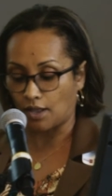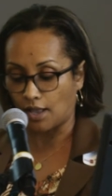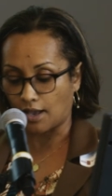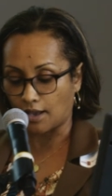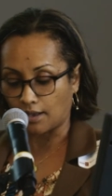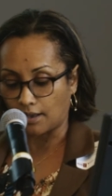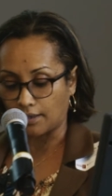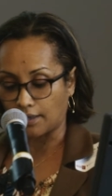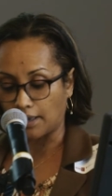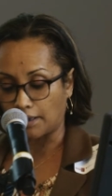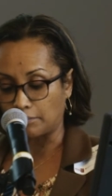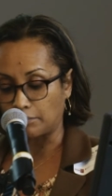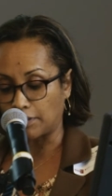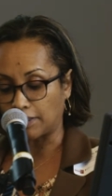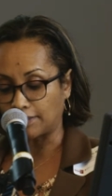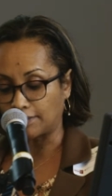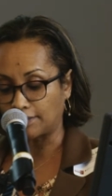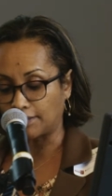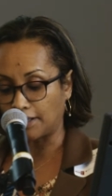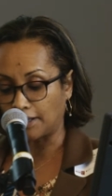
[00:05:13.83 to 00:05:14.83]
uh, can be
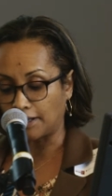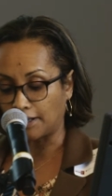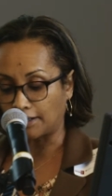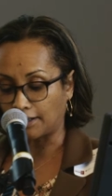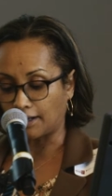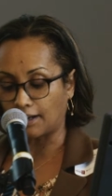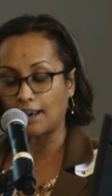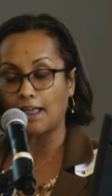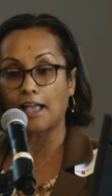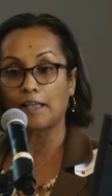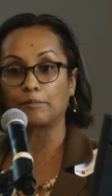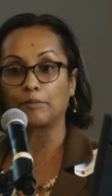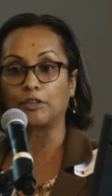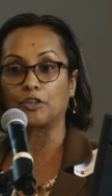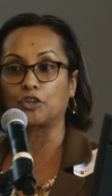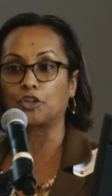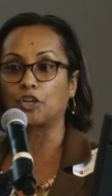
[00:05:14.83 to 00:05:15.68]
seen. Climate